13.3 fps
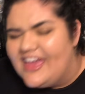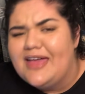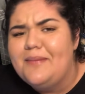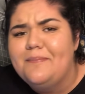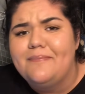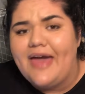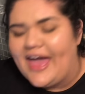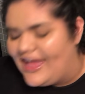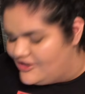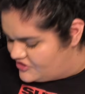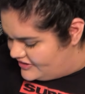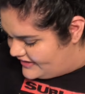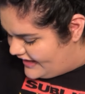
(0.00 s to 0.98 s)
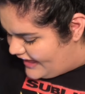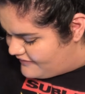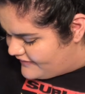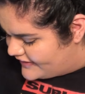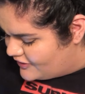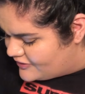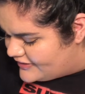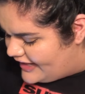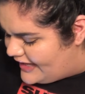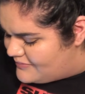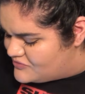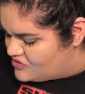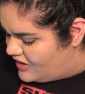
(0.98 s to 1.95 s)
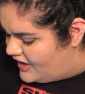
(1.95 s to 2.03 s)
Imagine having your
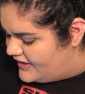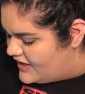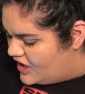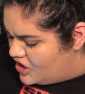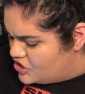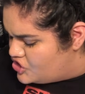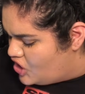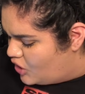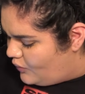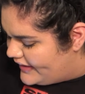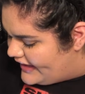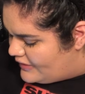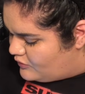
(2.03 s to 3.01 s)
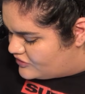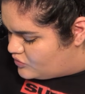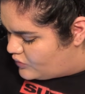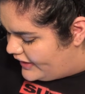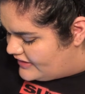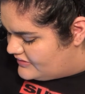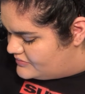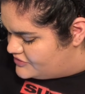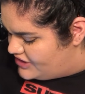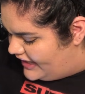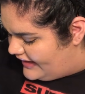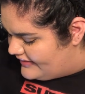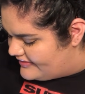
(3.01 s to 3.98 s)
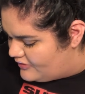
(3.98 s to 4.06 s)
name drawn, knowing it was random
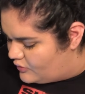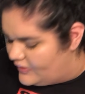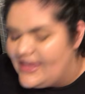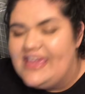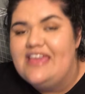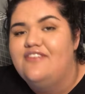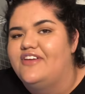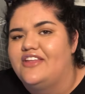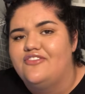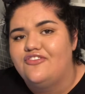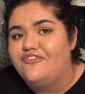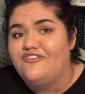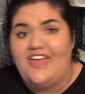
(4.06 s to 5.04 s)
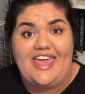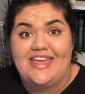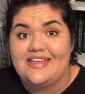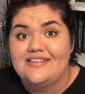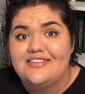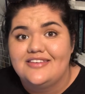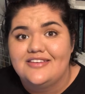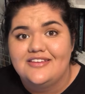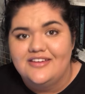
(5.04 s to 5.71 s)
chance or even fate.